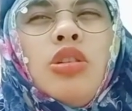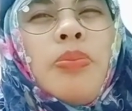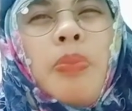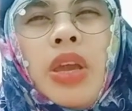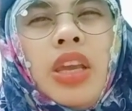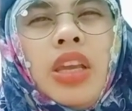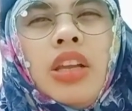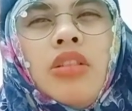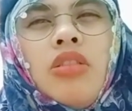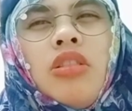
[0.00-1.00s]

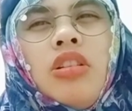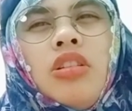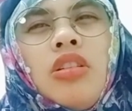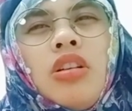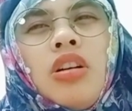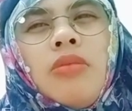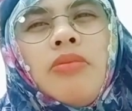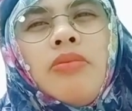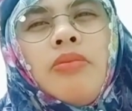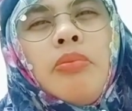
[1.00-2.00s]
pain or your
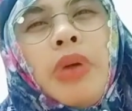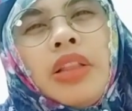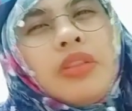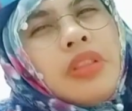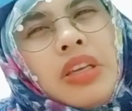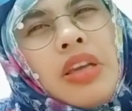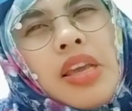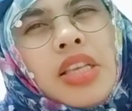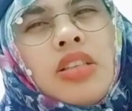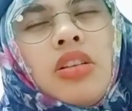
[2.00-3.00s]
bad
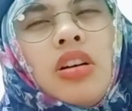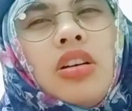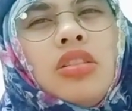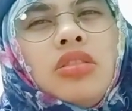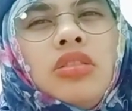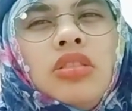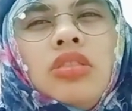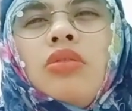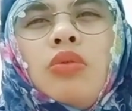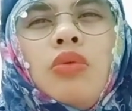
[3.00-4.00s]
things or
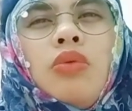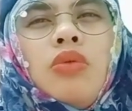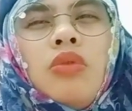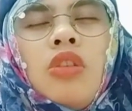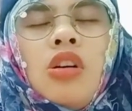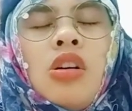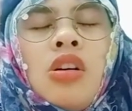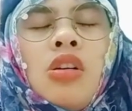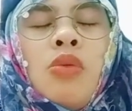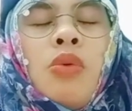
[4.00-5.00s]

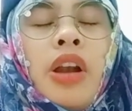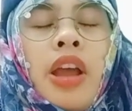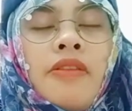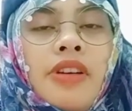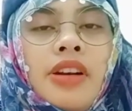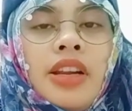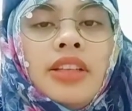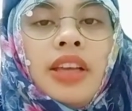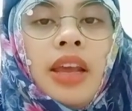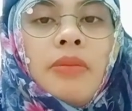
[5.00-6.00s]
whatever
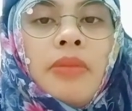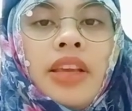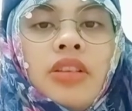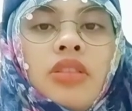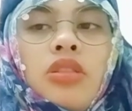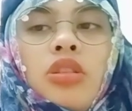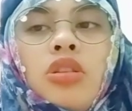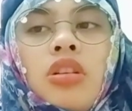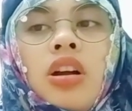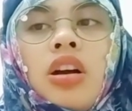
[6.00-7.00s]
that can make
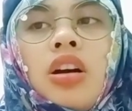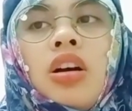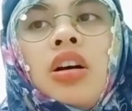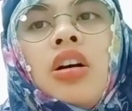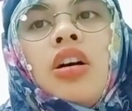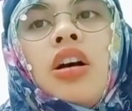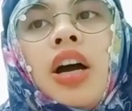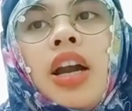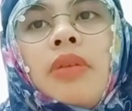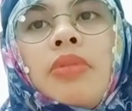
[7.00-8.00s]
your
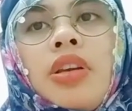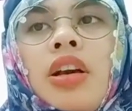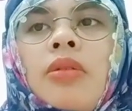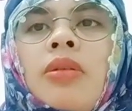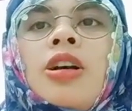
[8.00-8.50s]
heart become